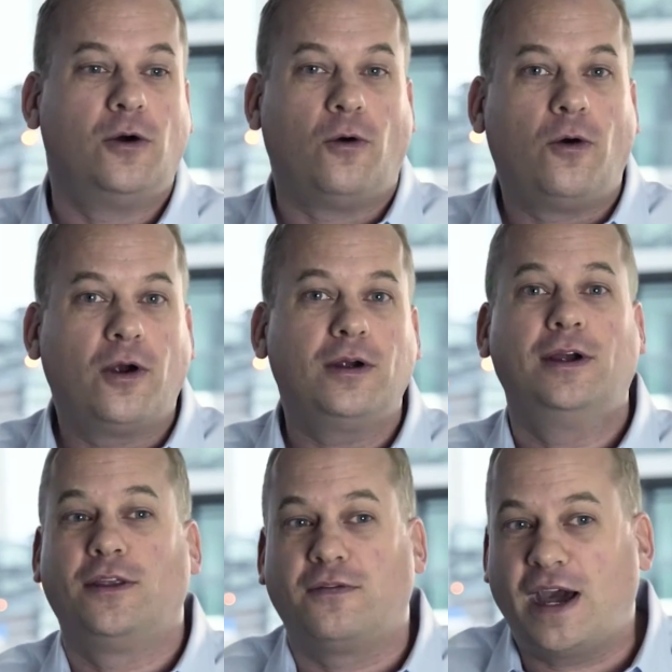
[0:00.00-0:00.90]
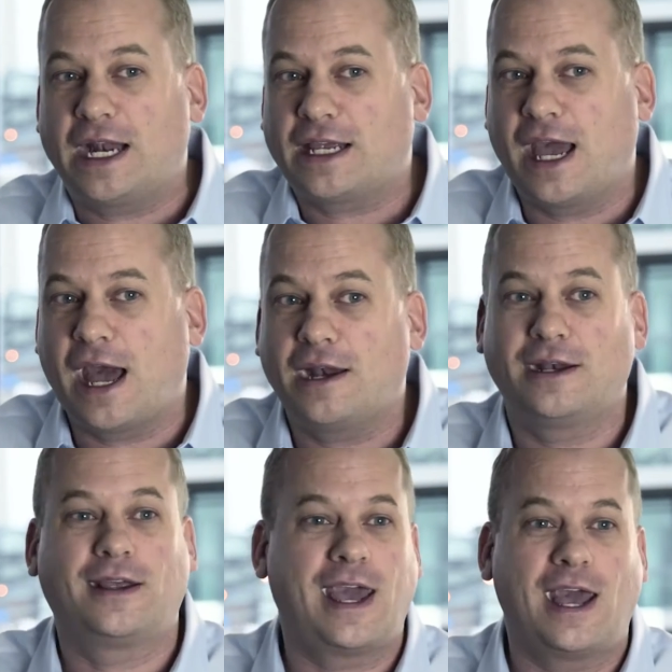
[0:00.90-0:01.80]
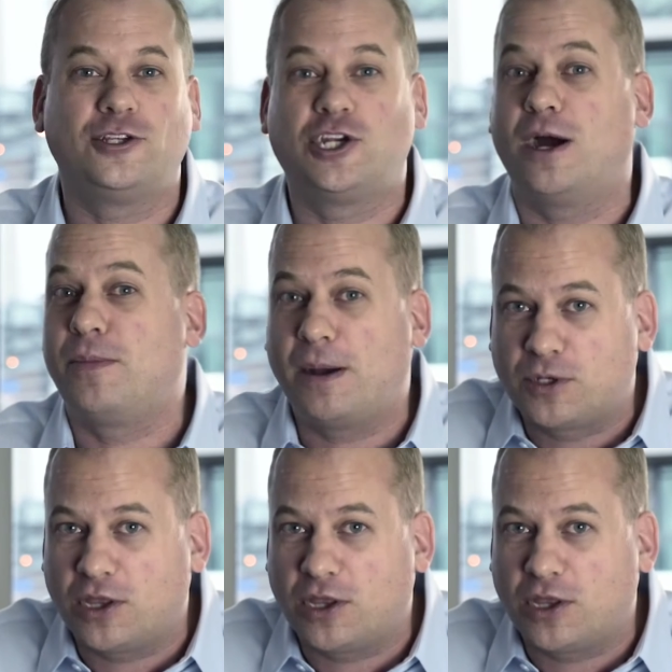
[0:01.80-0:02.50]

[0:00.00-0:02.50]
Or the fat cat can't jump up